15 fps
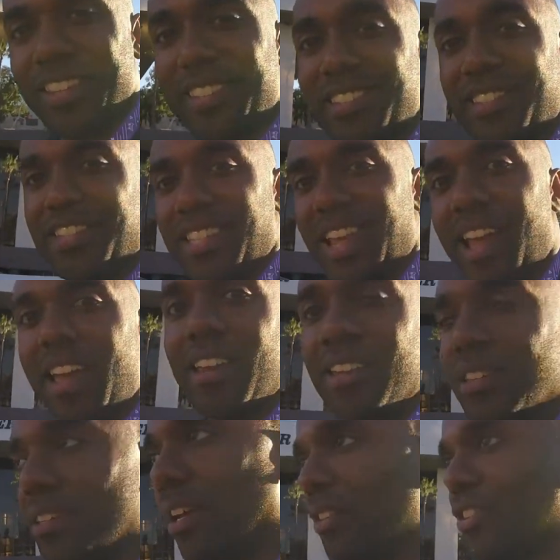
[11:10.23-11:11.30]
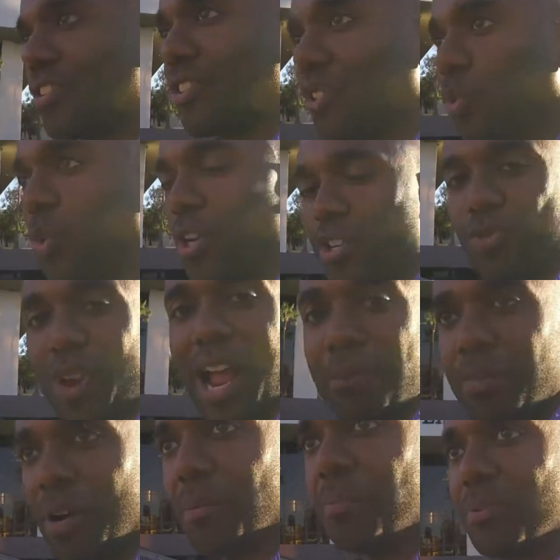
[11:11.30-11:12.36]
This is the end. This is the Twitch
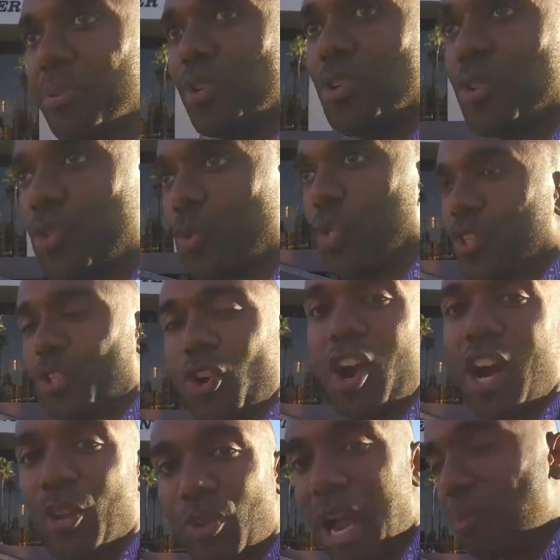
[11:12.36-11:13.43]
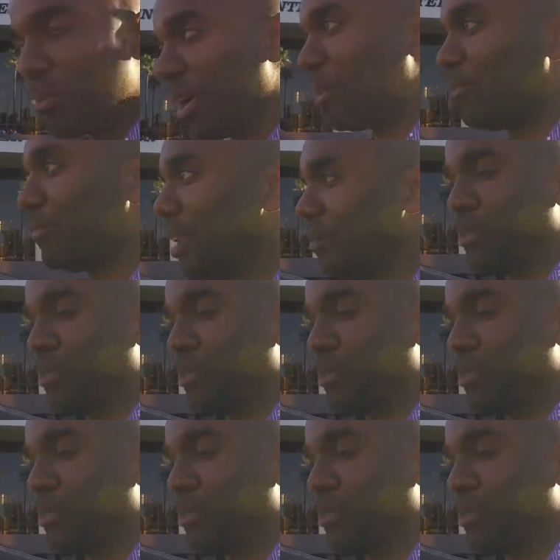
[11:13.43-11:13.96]
wrap up or the TwitchCon wrap up.